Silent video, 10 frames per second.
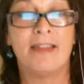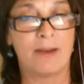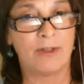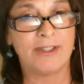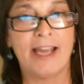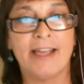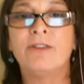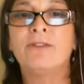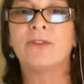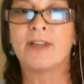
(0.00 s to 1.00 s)
And we'll take
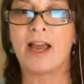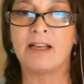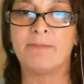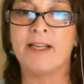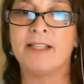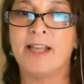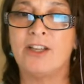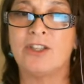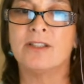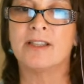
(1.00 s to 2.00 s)
you through guided
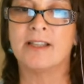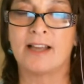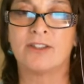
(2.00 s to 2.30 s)
meditations and